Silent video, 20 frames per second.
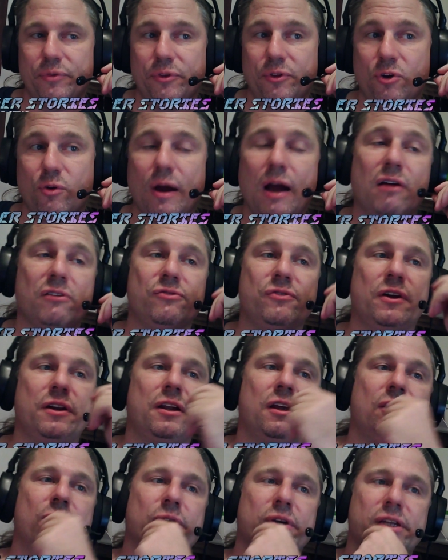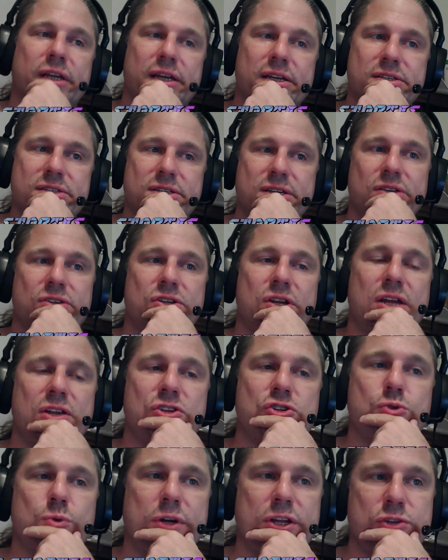crowdfunding release in
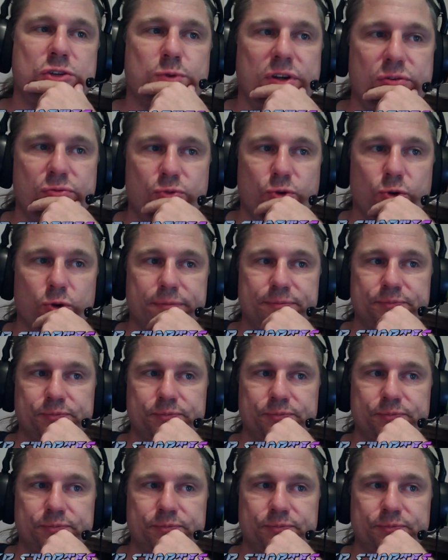2024.